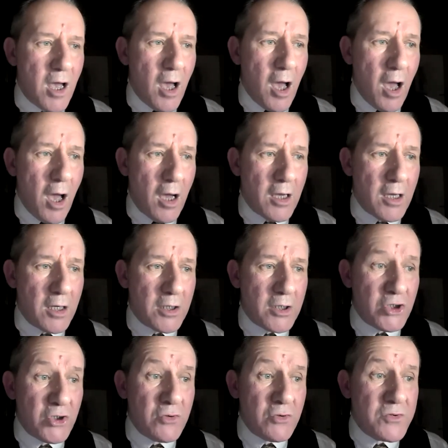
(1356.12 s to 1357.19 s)
Are, are
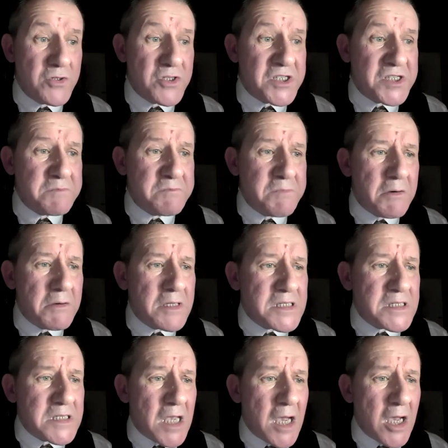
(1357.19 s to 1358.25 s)
you the spirit,
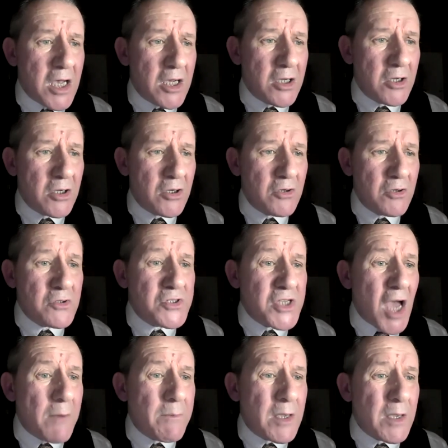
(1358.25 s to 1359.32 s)
sir, whose
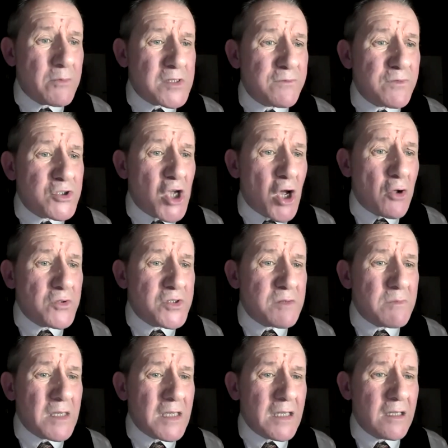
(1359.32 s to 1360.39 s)
coming was foretold to
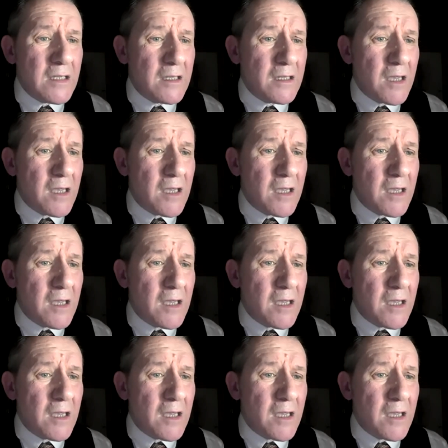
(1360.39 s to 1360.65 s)
me?